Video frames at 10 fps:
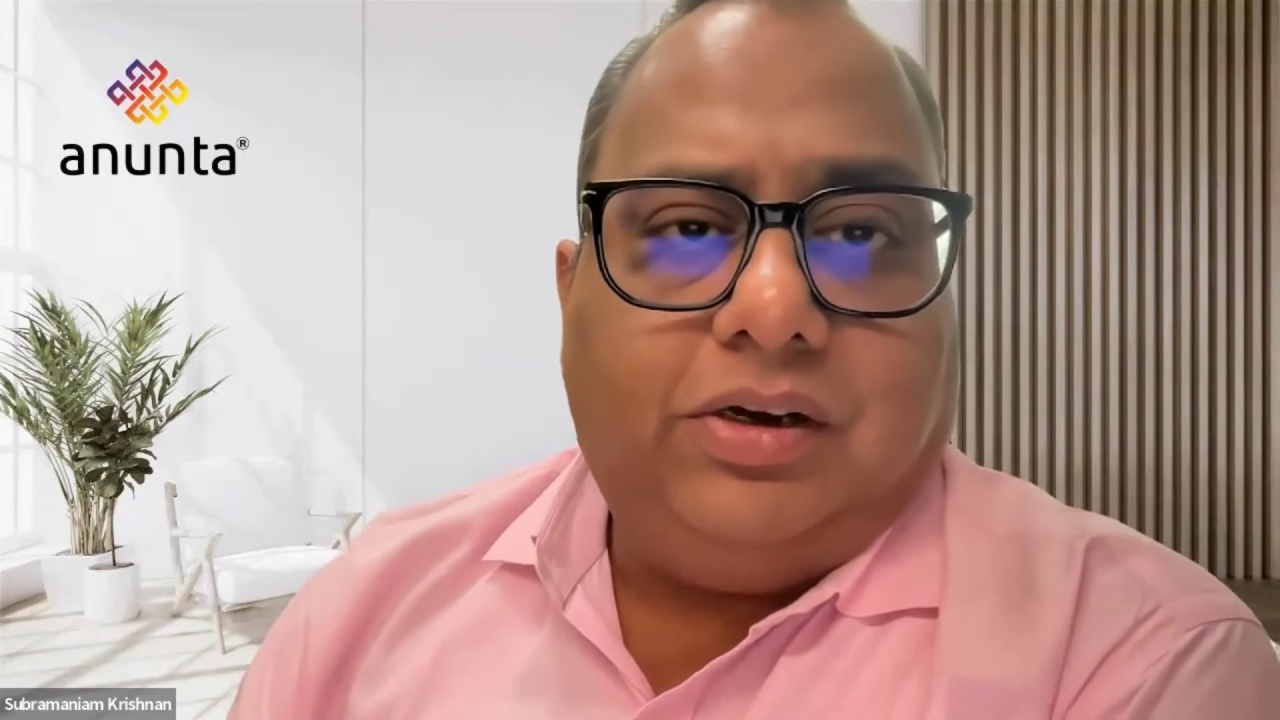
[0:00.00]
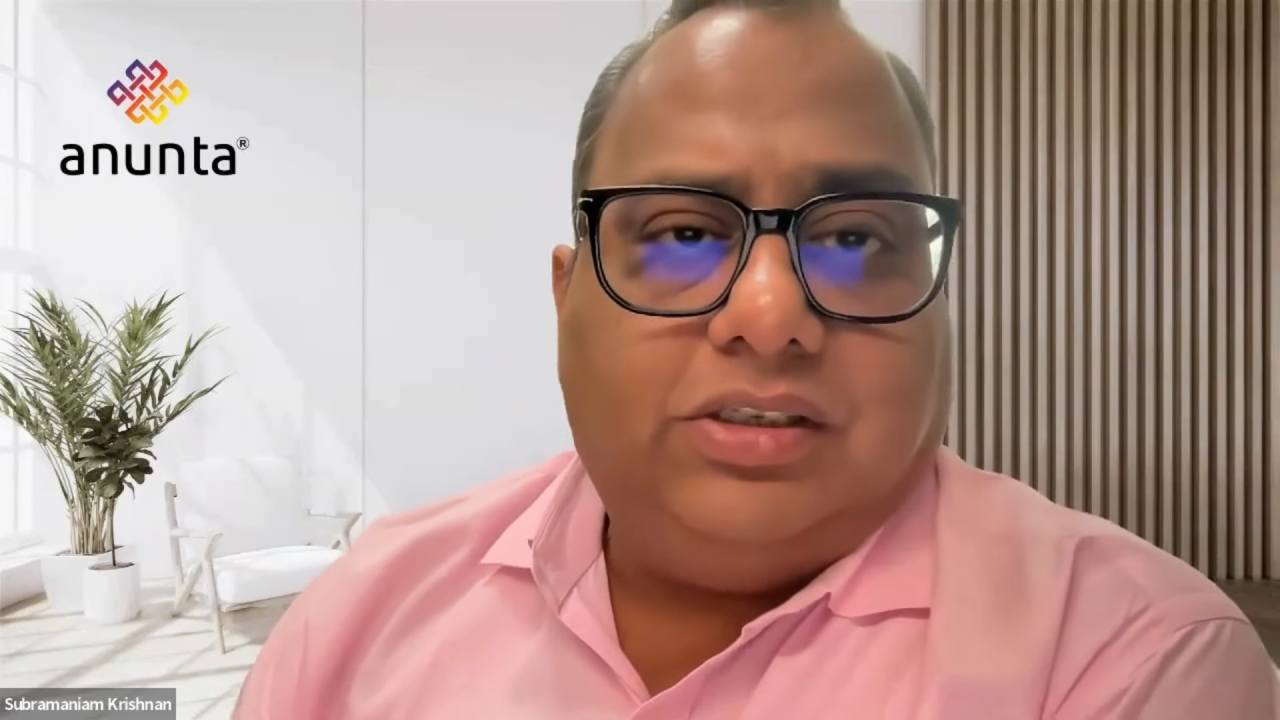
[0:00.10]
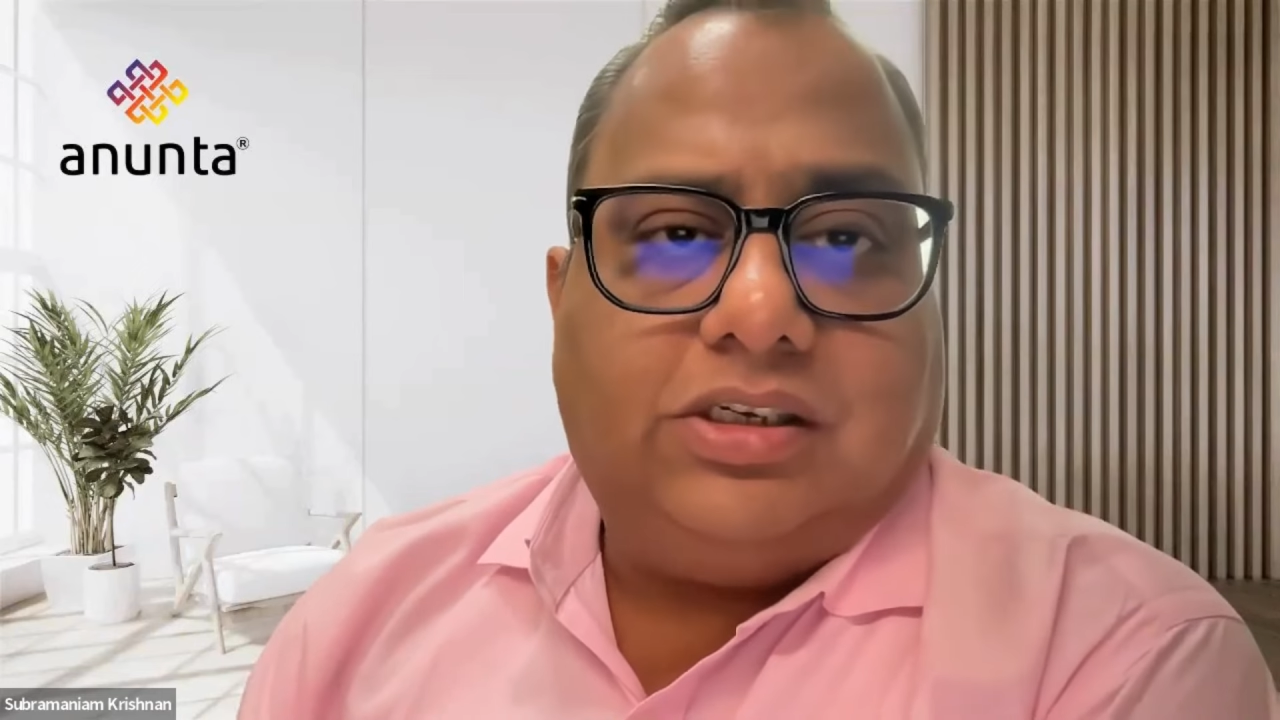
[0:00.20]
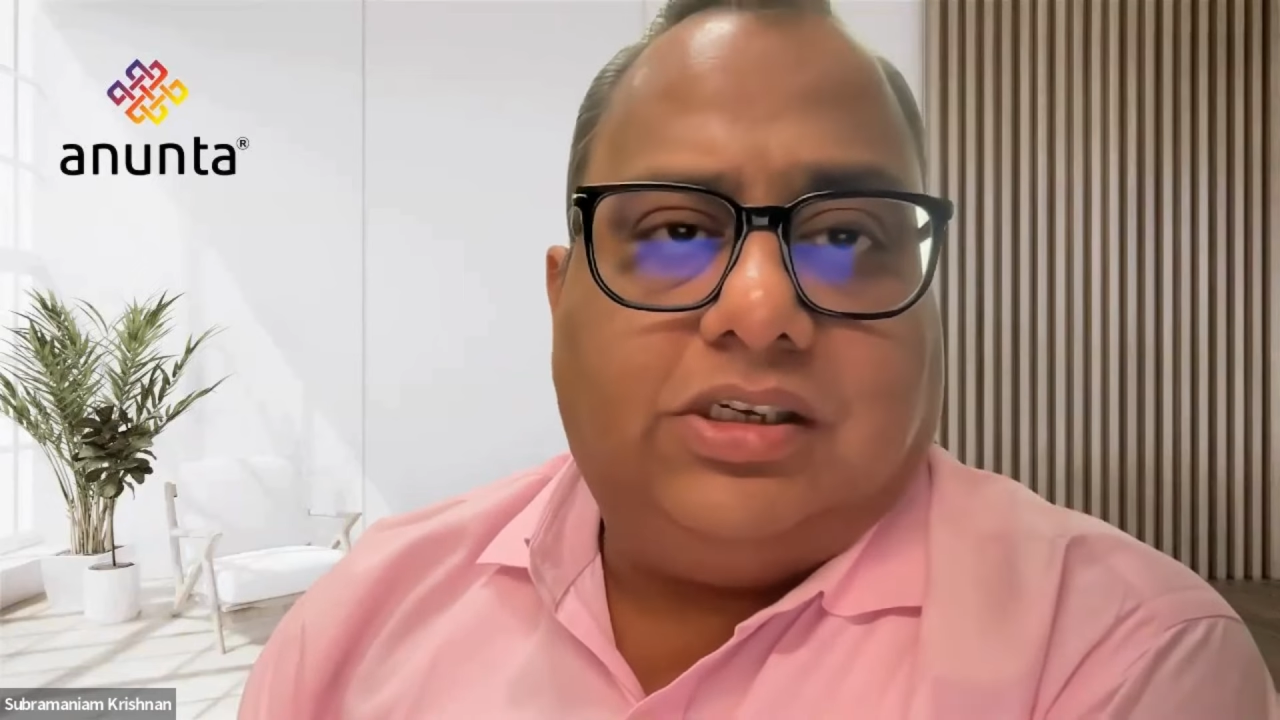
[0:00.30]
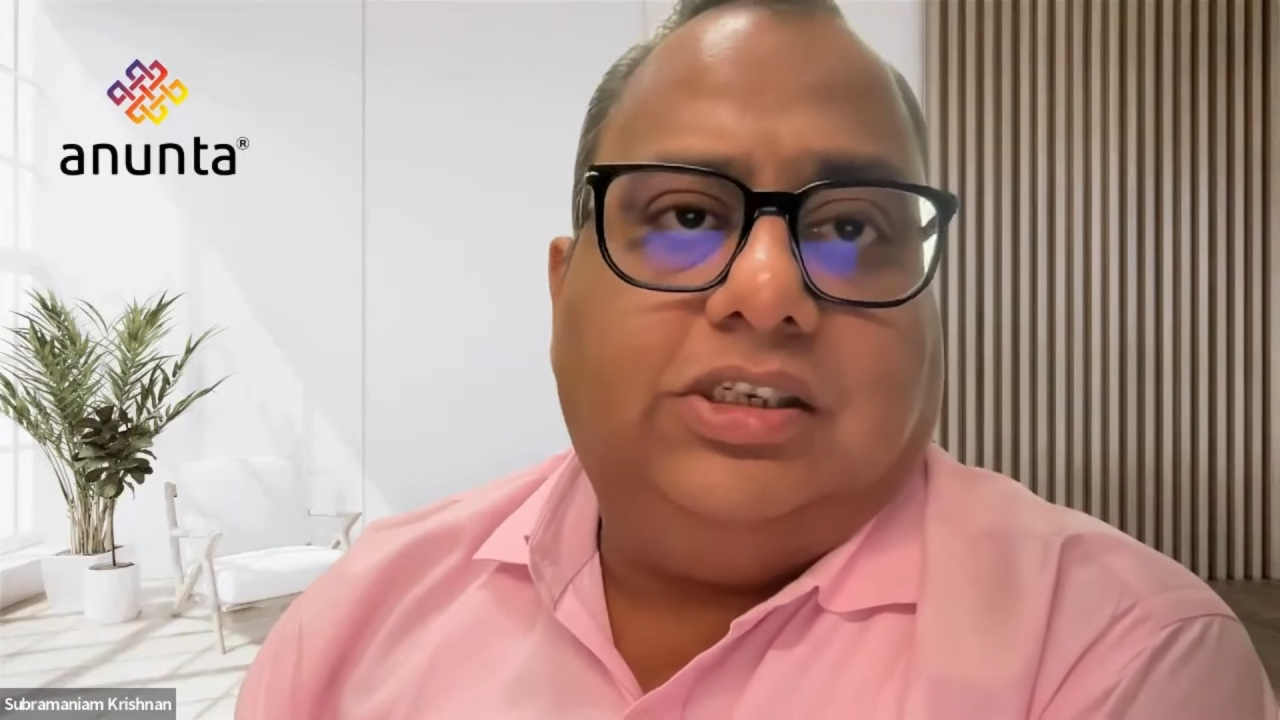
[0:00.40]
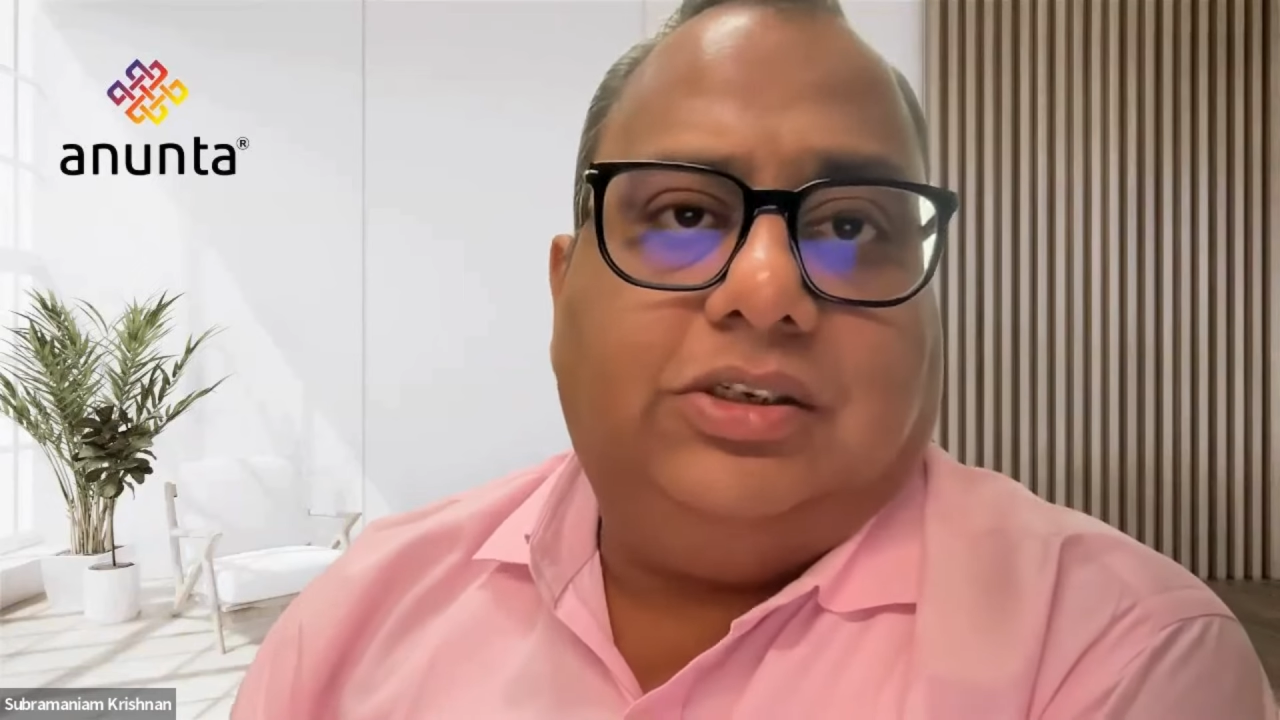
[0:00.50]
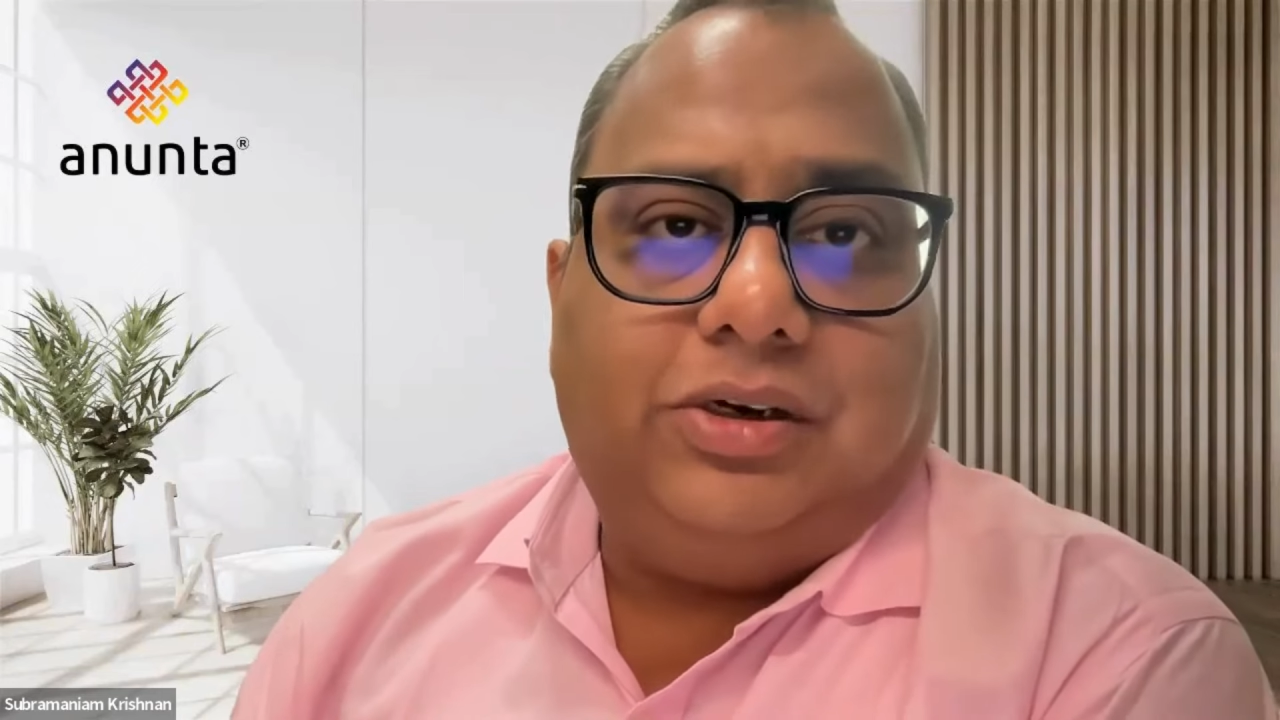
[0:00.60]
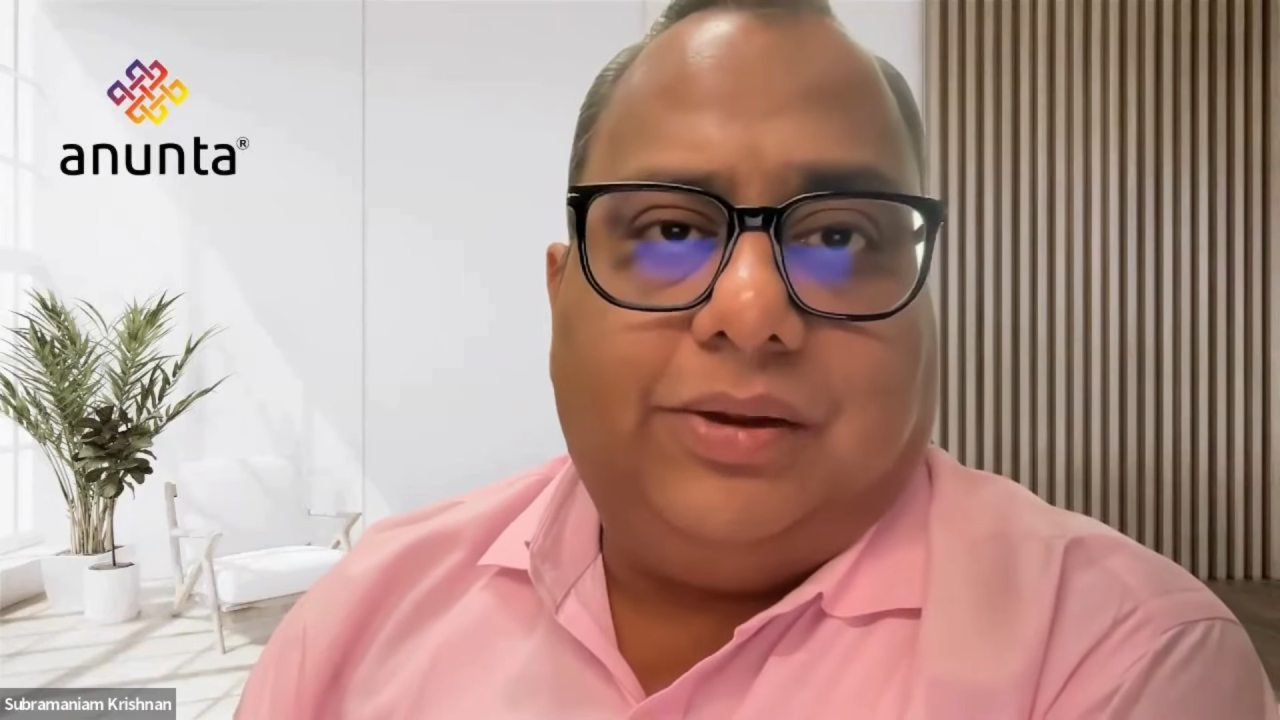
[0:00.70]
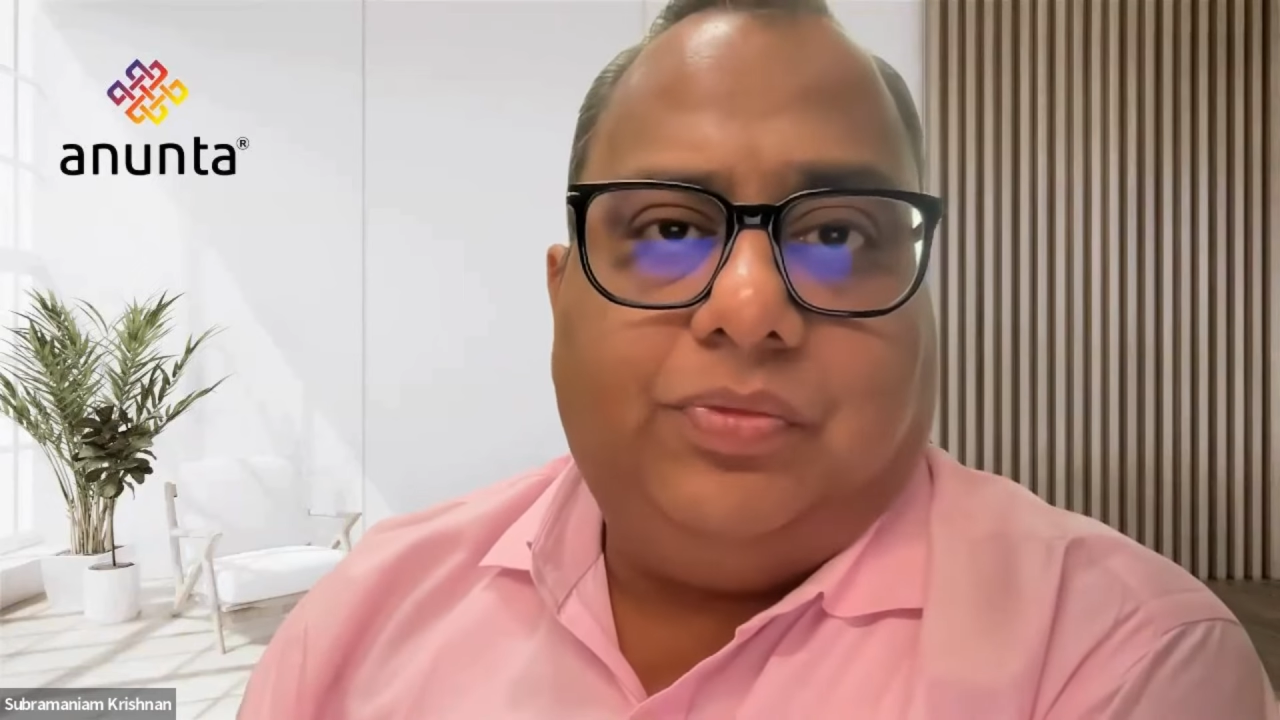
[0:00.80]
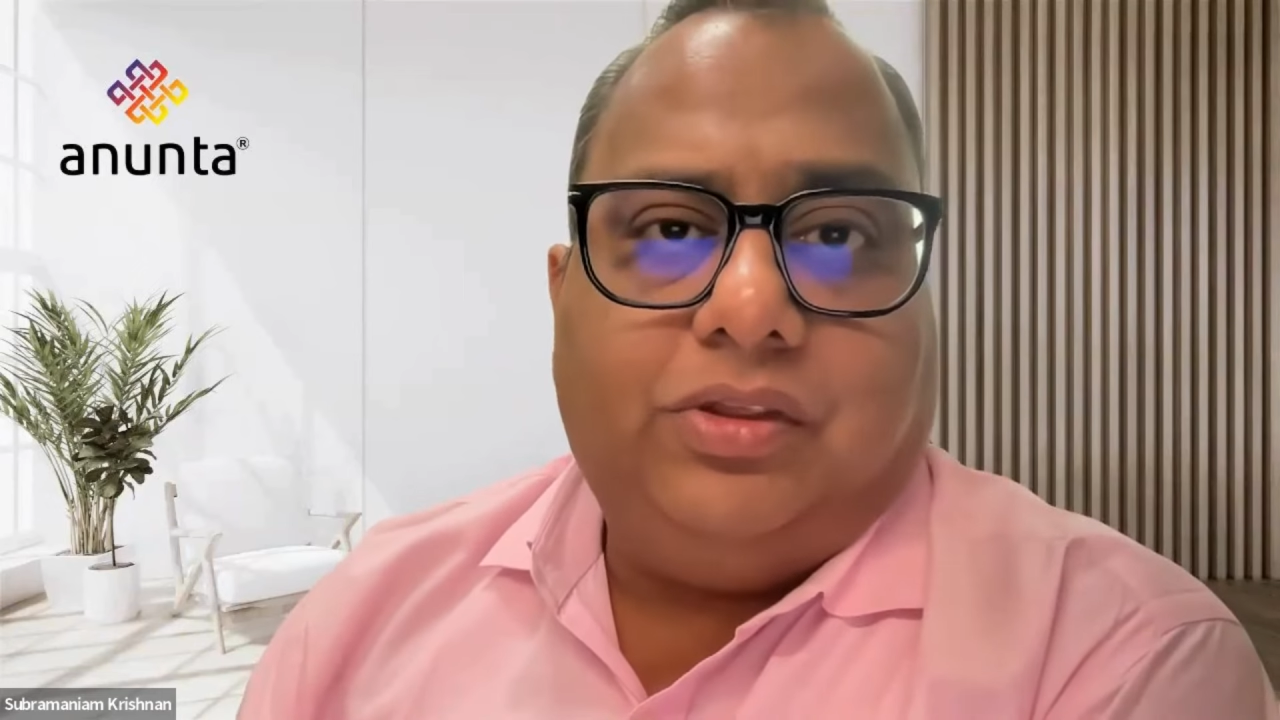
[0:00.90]
we are discussing
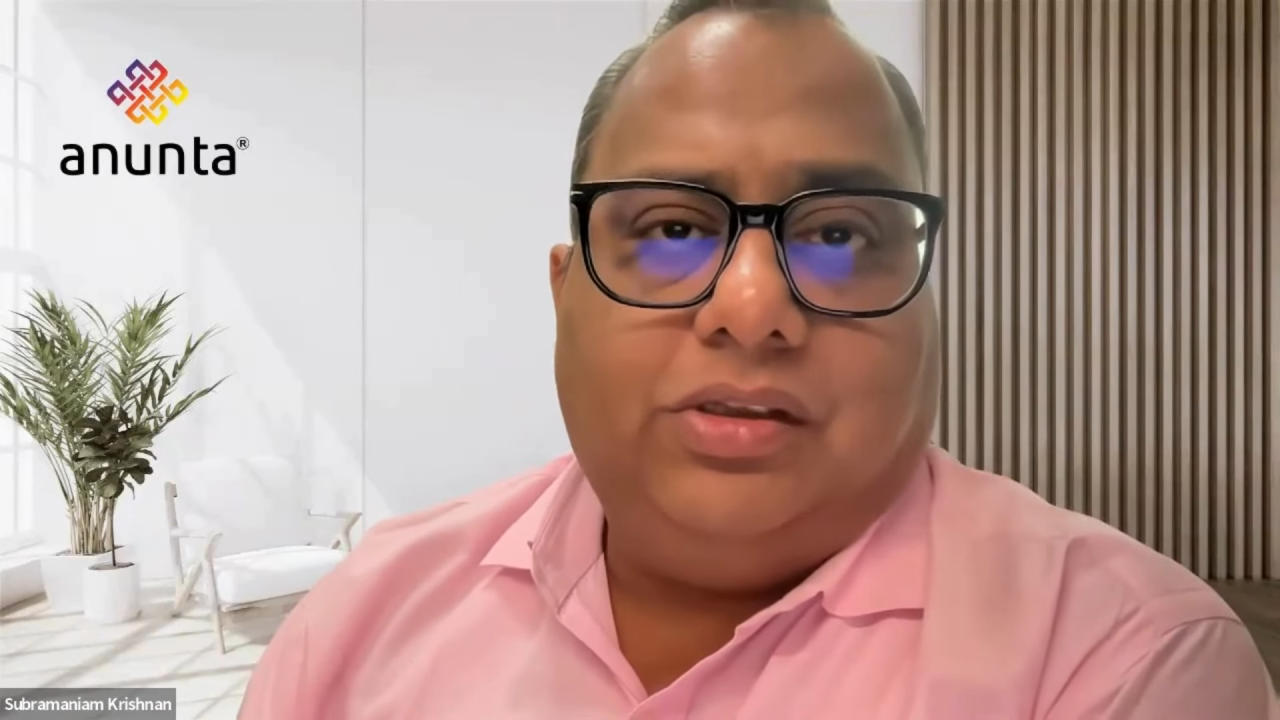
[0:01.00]
today?